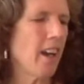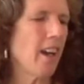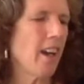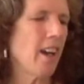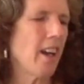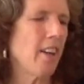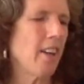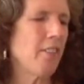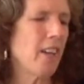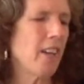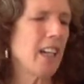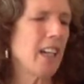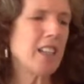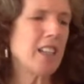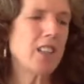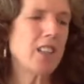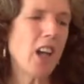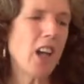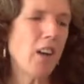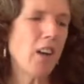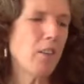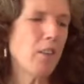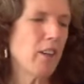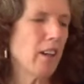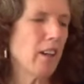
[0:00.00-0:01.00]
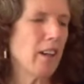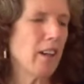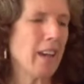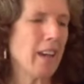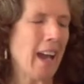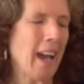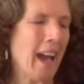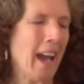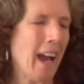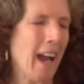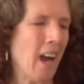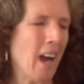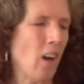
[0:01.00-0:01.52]
If I don't
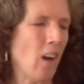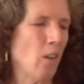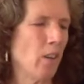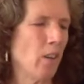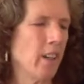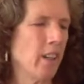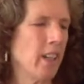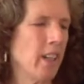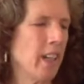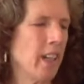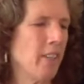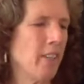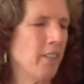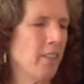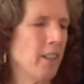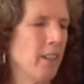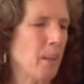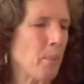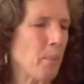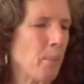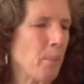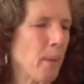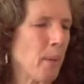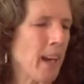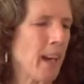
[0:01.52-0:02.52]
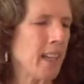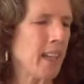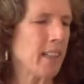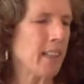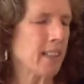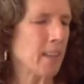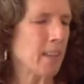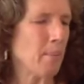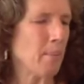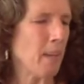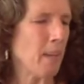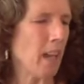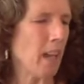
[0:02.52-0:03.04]
allow and even
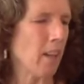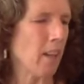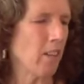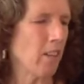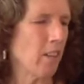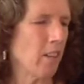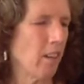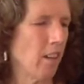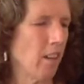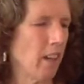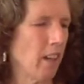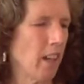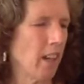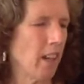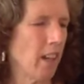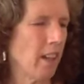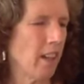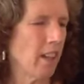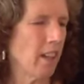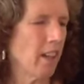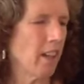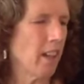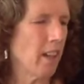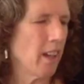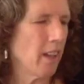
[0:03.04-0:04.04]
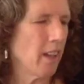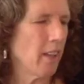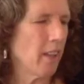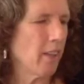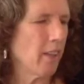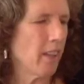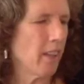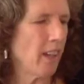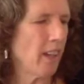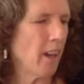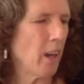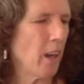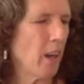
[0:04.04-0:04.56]
embrace the melancholy,
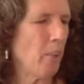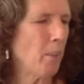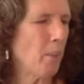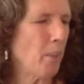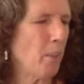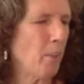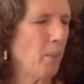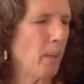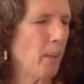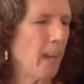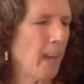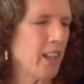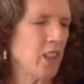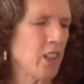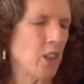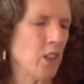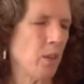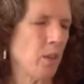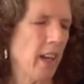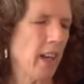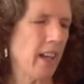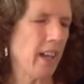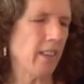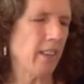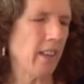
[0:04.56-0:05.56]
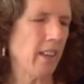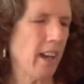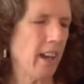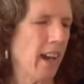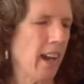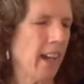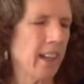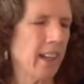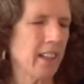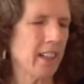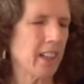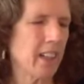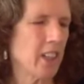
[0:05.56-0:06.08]
then I perpetuate the
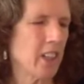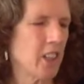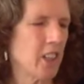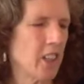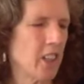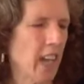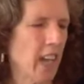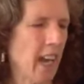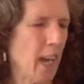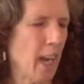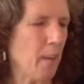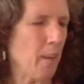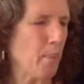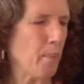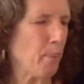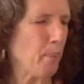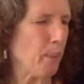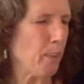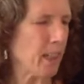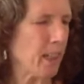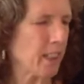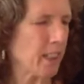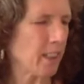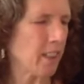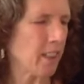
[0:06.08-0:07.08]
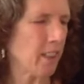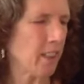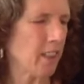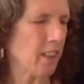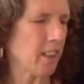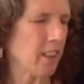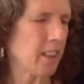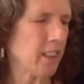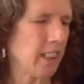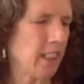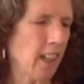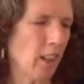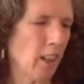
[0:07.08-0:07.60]
anger, shame,
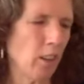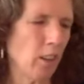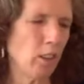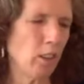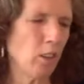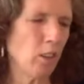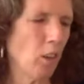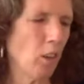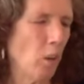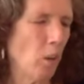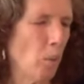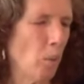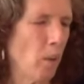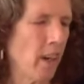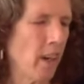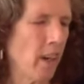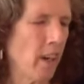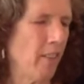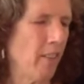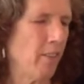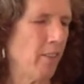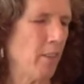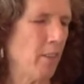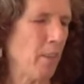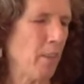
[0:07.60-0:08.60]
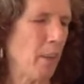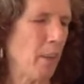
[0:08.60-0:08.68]
bitterness, guilt, or whatever my